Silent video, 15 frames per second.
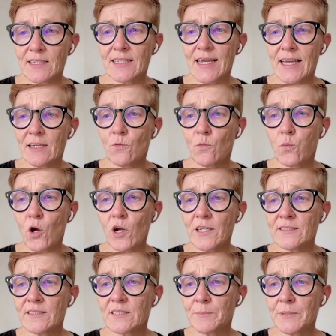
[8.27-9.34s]
can
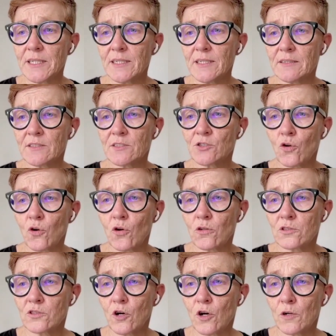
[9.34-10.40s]
wallets be
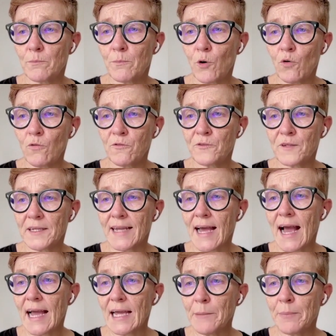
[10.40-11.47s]
installed on both an
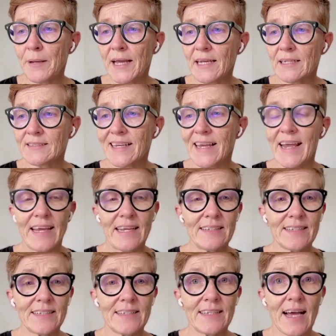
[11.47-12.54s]
iPad
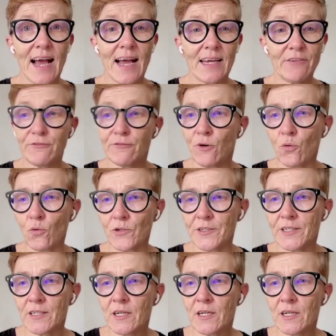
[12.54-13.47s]
and an iPhone?